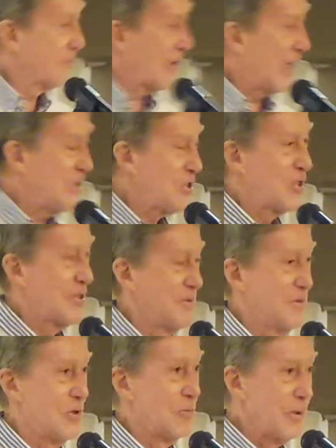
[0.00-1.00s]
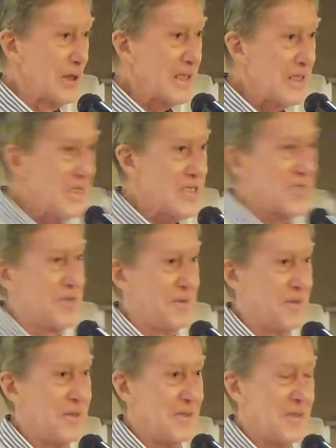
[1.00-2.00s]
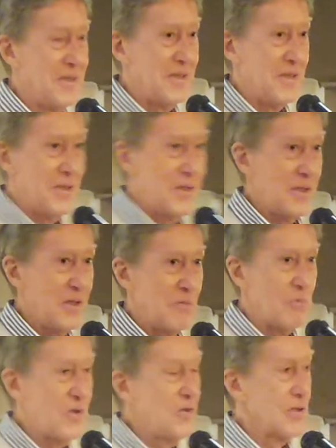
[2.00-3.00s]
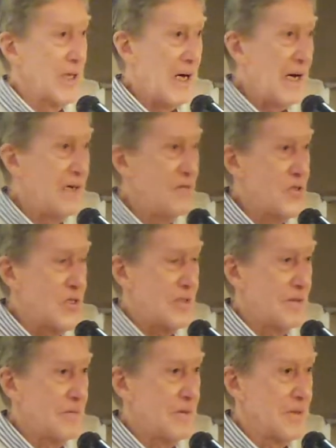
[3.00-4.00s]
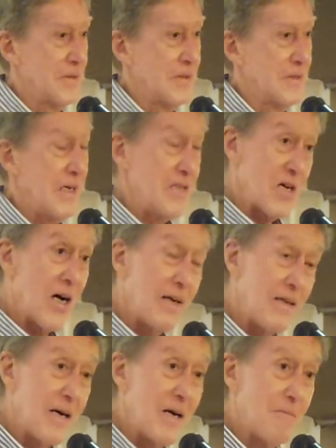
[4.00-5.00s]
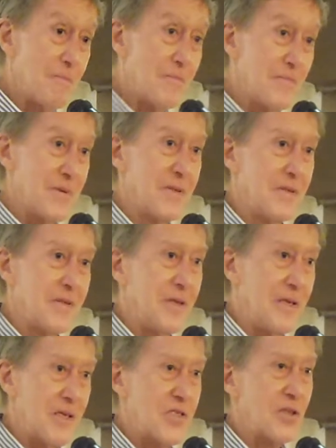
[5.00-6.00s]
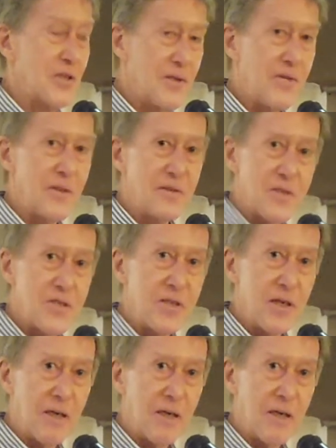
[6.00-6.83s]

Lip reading: fresh, so pleased with your lives as I am, and it's a good thing to see.